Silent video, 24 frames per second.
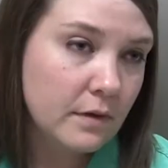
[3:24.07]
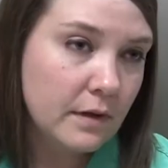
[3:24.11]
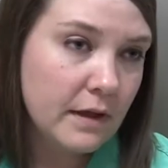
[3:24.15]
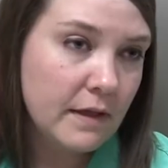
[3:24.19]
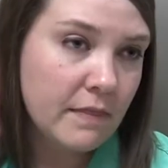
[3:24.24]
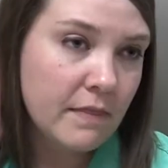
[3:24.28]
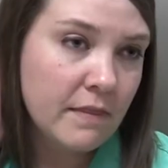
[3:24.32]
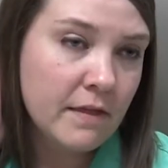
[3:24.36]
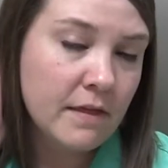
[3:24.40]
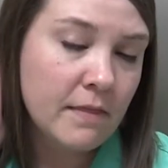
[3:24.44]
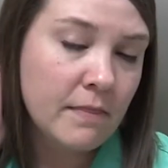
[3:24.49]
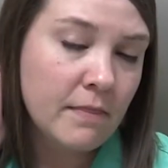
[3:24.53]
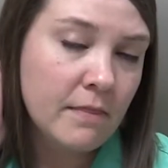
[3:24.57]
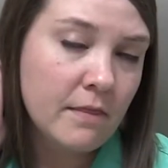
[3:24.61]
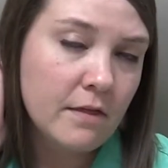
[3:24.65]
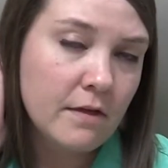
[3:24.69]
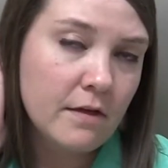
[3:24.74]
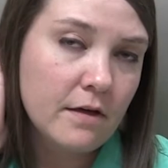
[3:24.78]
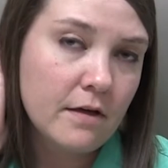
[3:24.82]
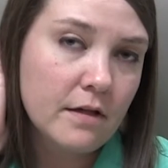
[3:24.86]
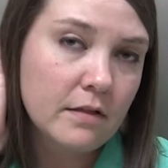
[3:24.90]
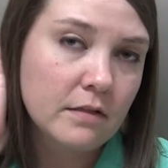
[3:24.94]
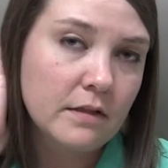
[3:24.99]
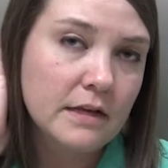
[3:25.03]
and then
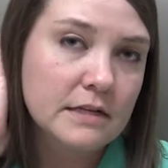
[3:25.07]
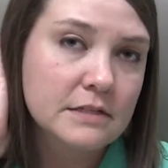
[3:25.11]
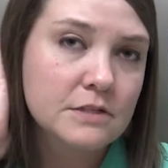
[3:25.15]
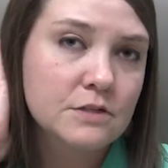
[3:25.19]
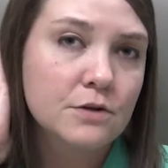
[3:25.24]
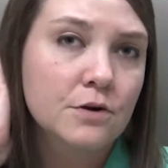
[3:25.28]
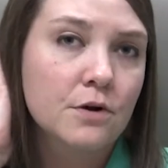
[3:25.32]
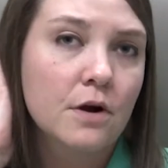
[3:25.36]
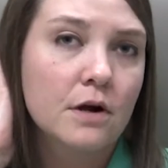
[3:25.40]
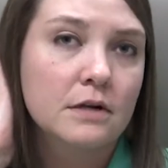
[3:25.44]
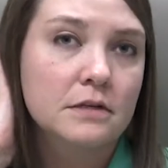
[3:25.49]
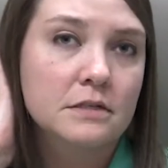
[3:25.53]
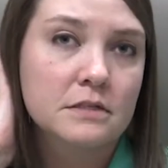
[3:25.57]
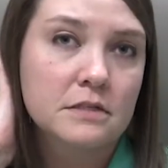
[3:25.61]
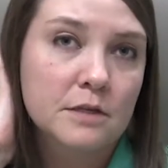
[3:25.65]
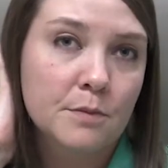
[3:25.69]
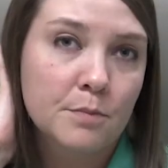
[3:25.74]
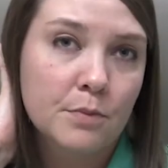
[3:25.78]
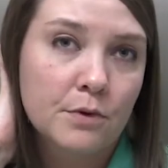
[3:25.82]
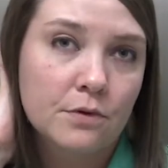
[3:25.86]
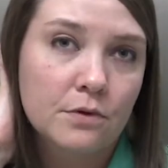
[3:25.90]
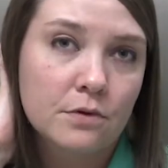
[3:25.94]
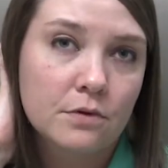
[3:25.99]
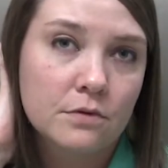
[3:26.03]
the lesser
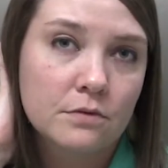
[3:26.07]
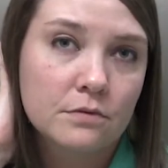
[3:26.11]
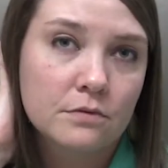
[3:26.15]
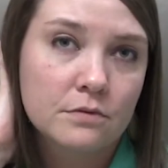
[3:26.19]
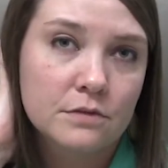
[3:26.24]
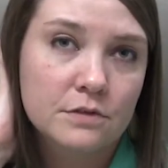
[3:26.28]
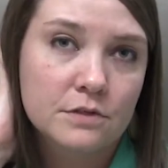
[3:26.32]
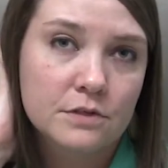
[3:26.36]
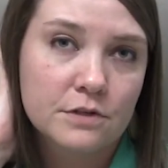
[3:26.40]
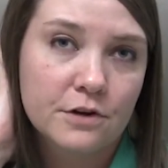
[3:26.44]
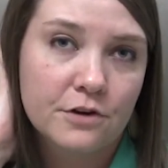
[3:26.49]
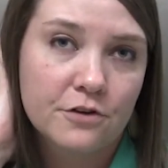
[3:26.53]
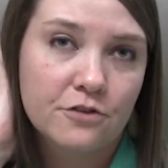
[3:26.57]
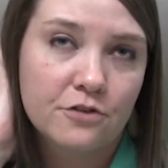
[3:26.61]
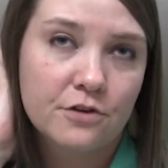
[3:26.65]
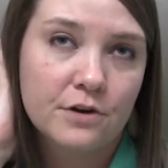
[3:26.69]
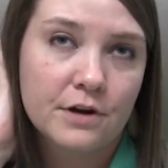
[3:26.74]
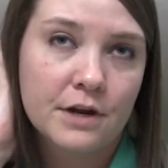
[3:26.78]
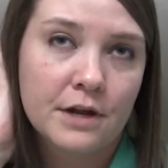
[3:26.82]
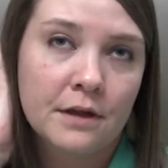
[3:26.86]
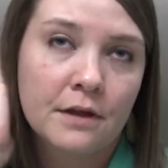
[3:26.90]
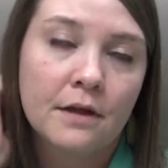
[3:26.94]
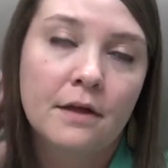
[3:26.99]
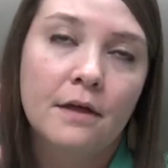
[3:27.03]
occipital
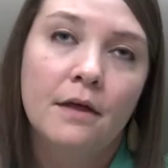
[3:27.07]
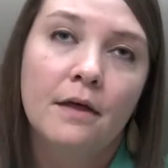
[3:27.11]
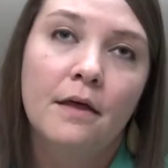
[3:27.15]
surgery.